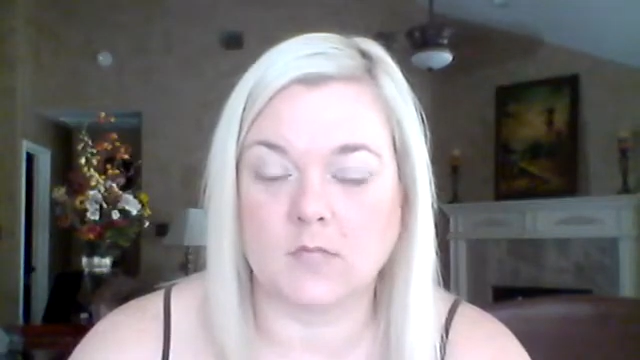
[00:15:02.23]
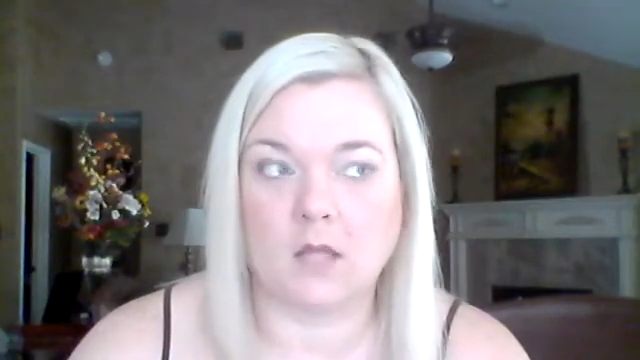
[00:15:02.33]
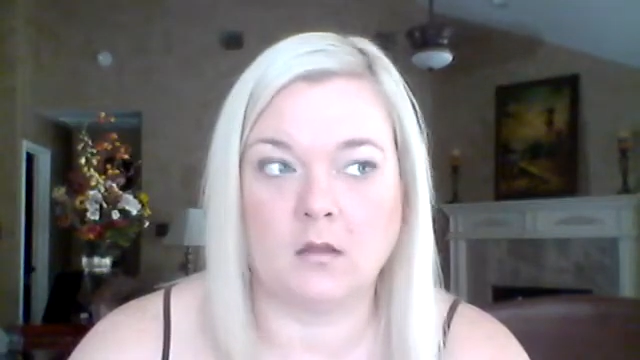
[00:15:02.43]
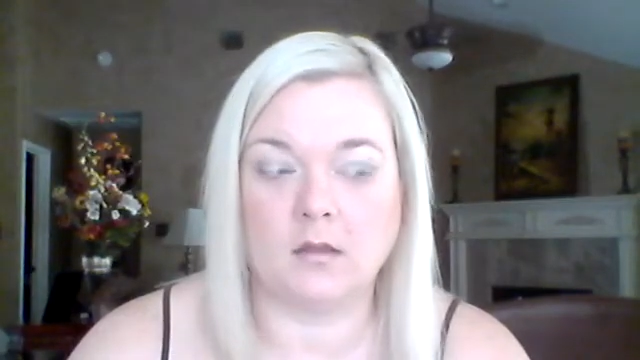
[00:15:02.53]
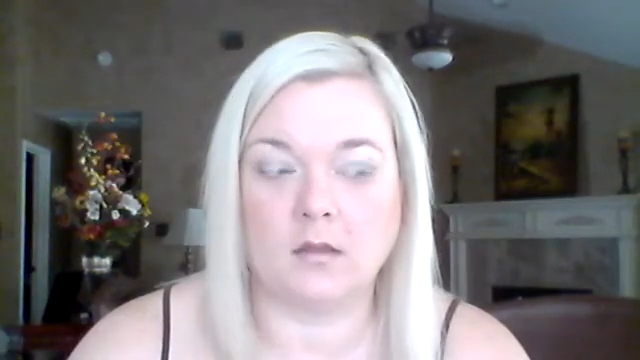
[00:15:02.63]

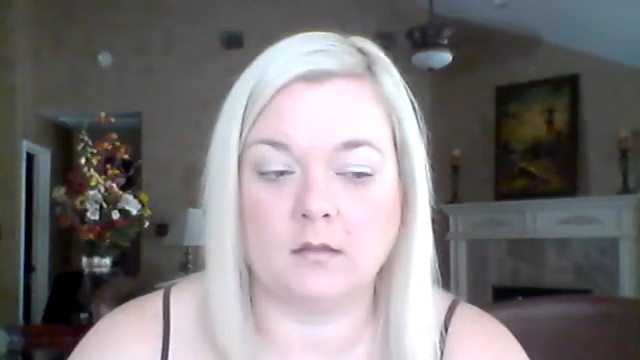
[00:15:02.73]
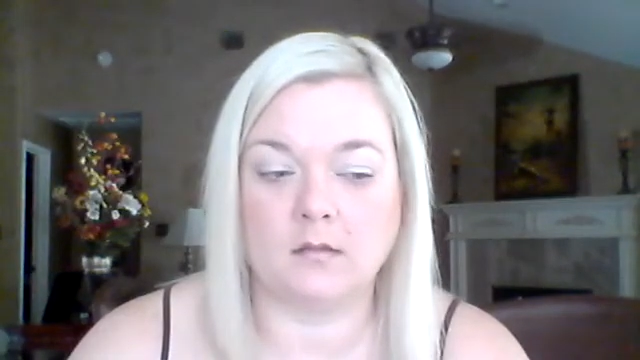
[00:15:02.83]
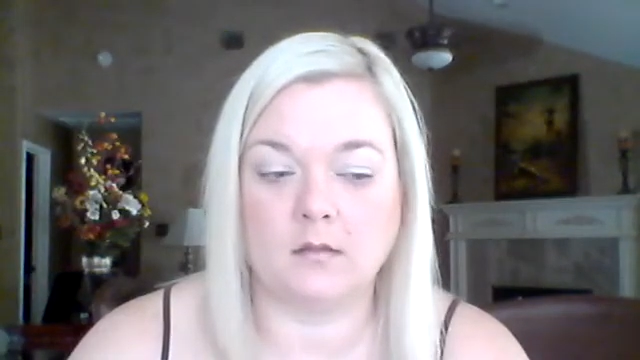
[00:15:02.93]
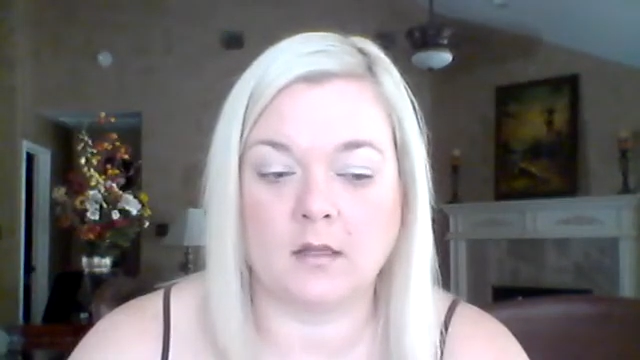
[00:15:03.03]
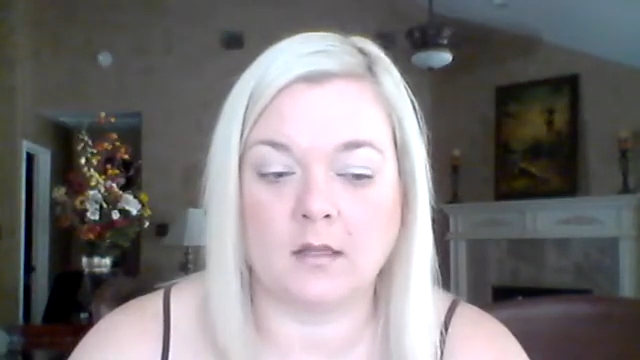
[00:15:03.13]
At
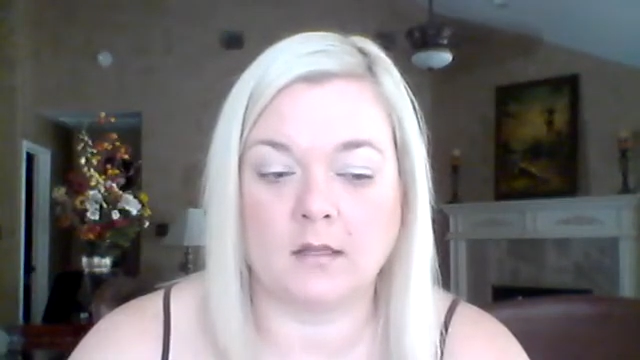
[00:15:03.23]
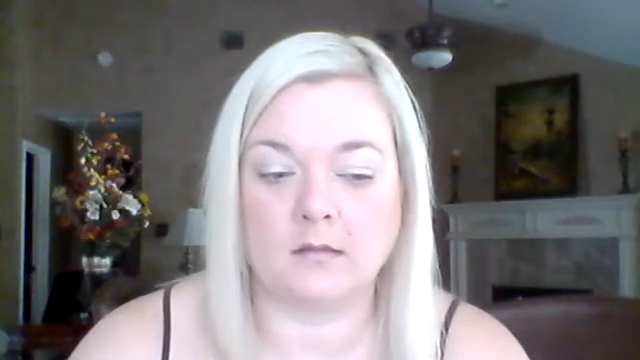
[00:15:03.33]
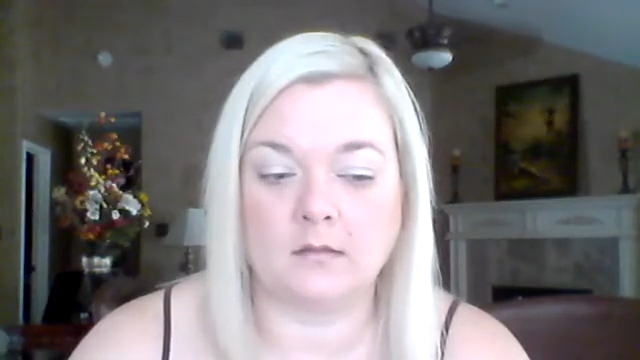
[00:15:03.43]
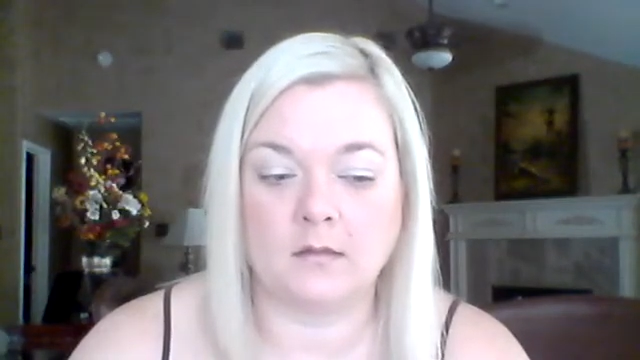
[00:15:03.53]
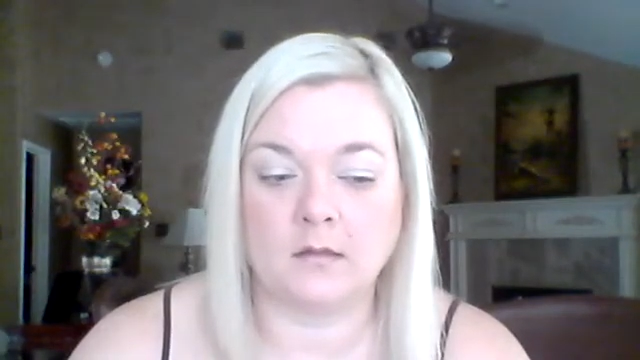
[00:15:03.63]
least, I
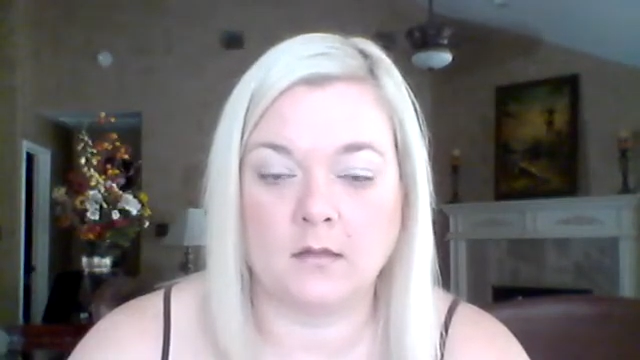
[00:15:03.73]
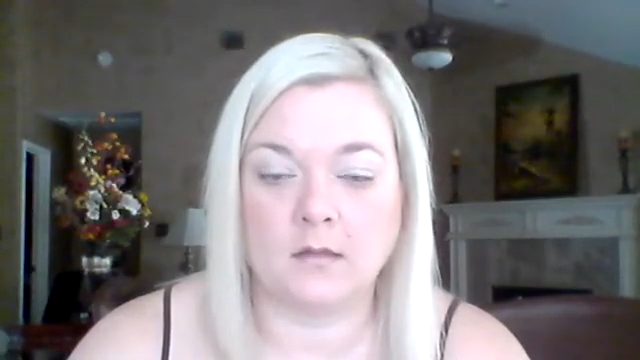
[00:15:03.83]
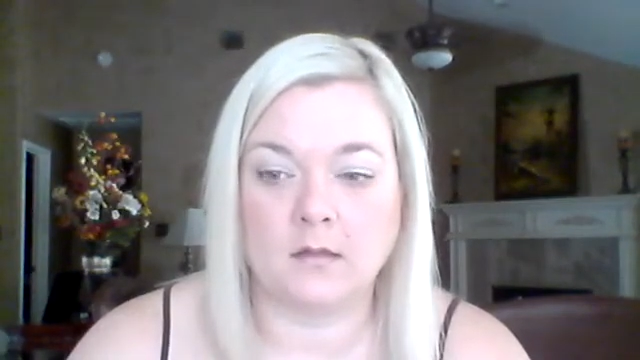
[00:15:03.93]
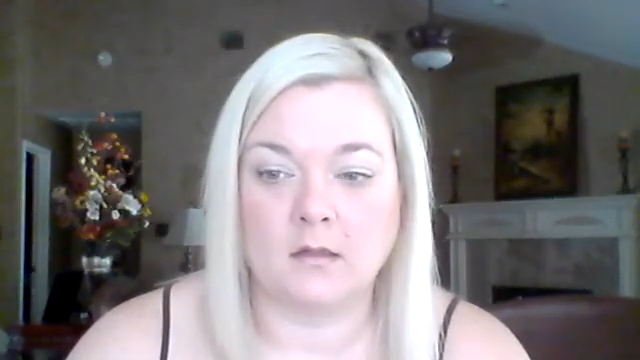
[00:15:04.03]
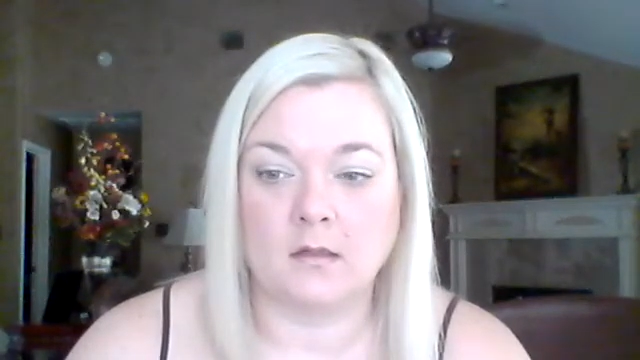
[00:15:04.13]
guess,
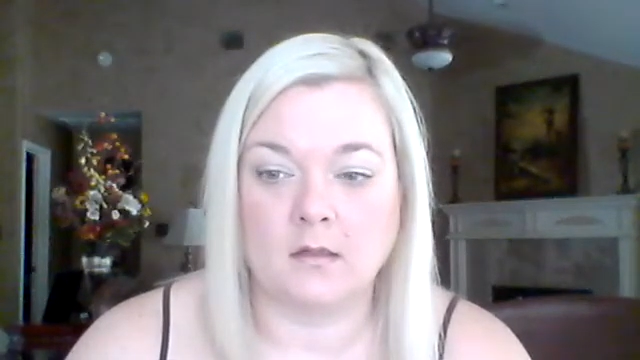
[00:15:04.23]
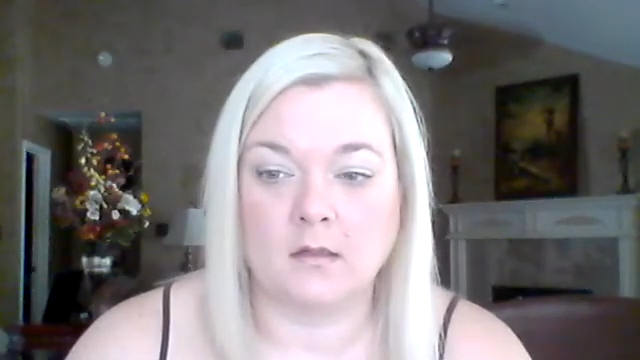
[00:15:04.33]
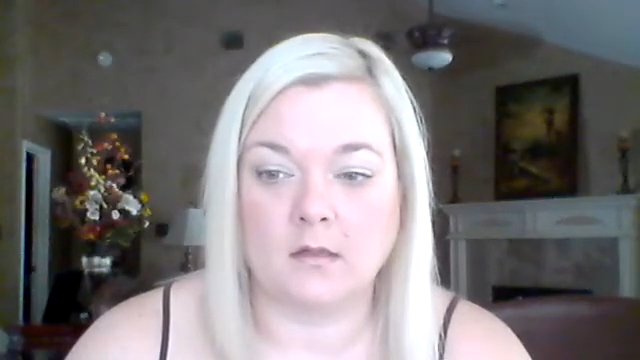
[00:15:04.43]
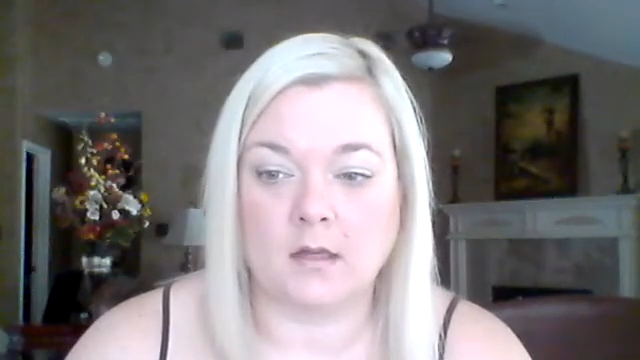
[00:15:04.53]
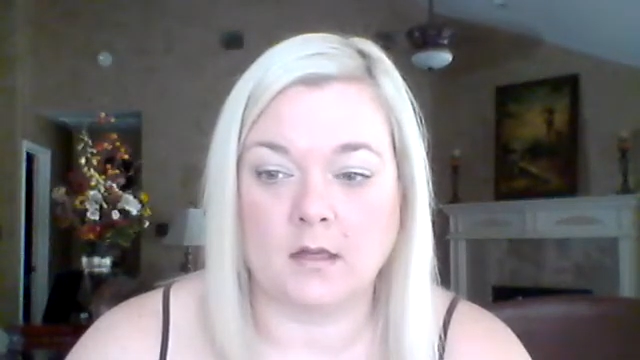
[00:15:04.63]

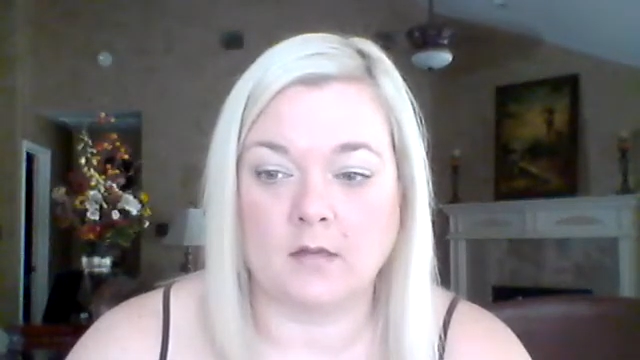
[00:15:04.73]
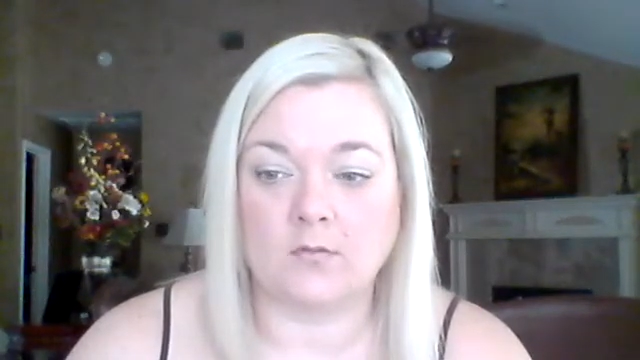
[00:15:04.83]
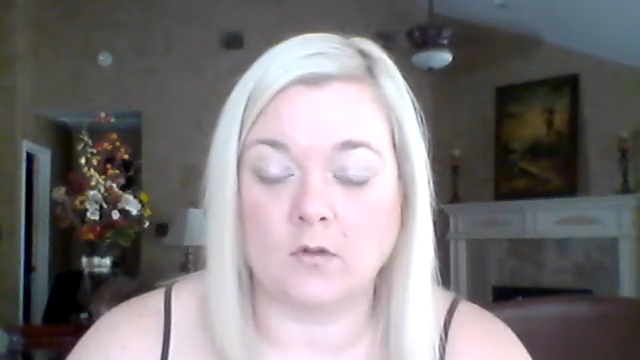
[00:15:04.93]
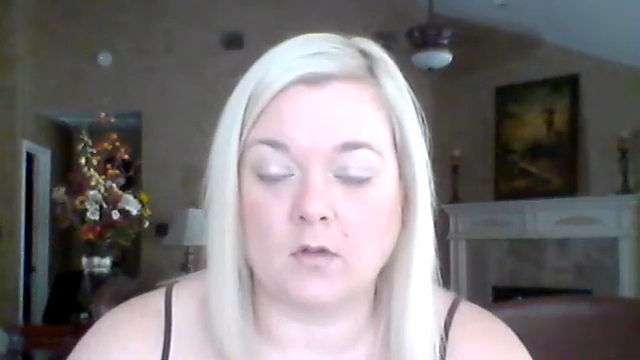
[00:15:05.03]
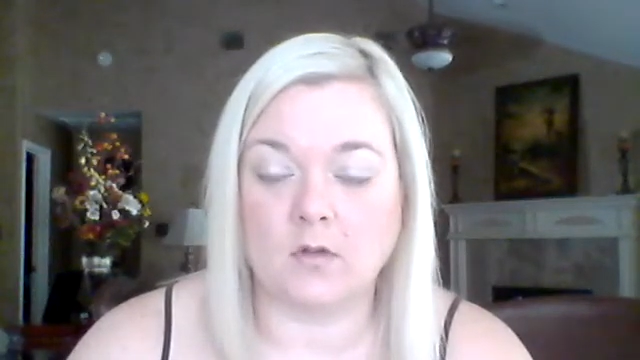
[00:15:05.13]
I got
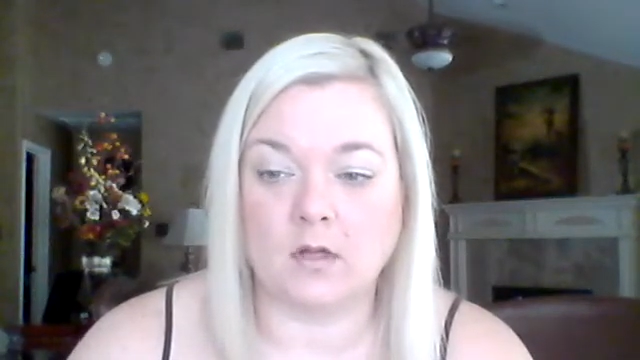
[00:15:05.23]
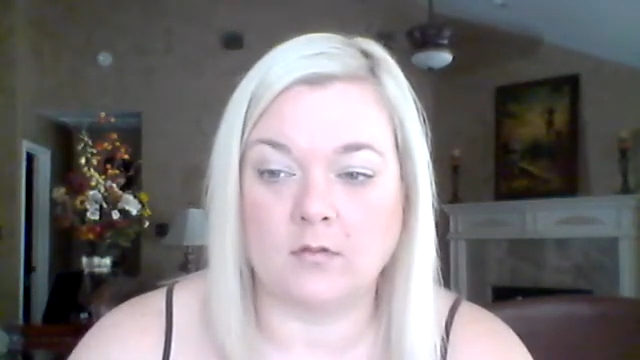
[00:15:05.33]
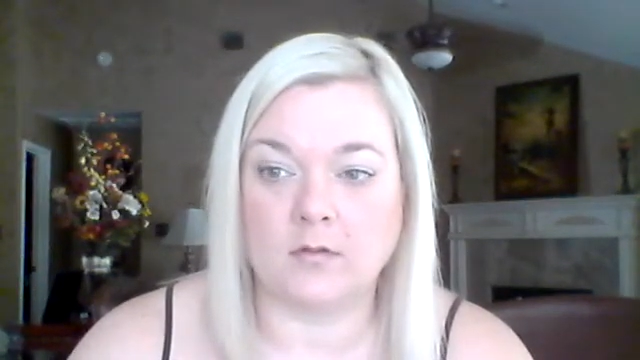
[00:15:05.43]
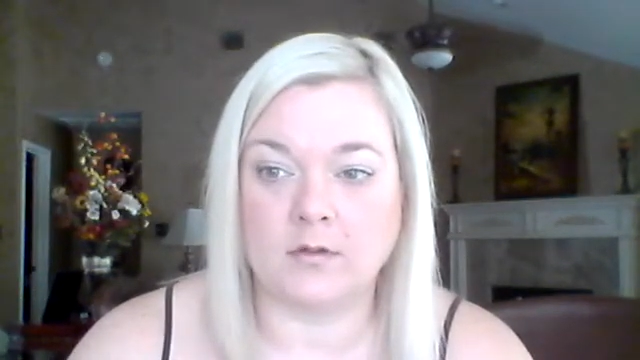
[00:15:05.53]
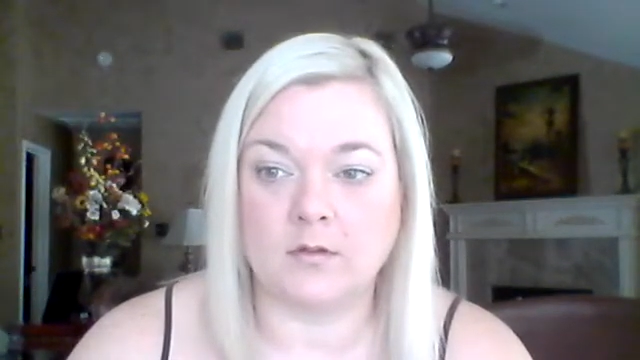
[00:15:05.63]
full
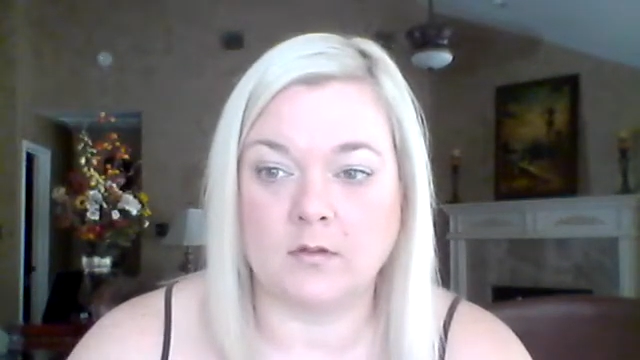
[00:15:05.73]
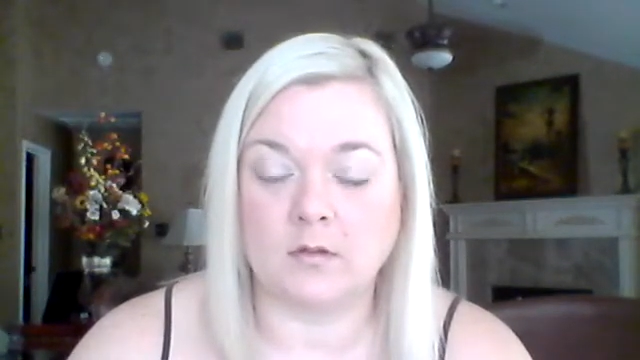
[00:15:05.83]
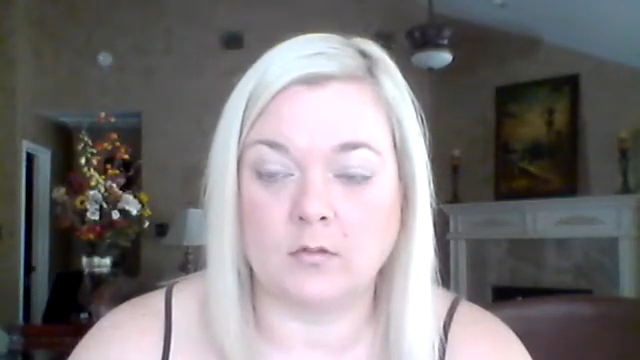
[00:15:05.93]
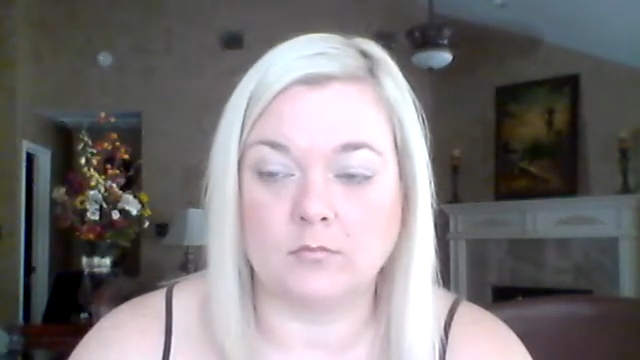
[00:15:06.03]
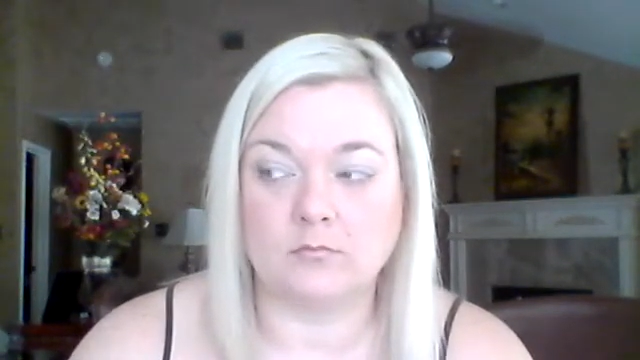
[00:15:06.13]
coverage,
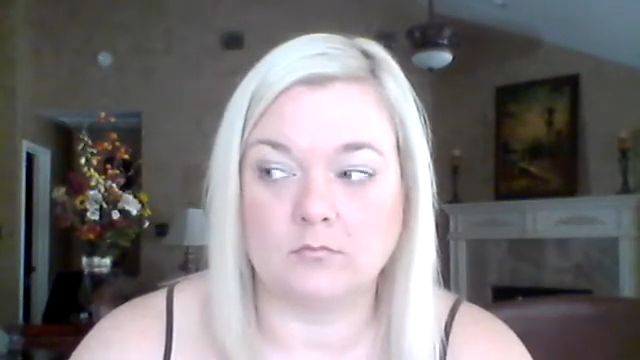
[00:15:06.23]
so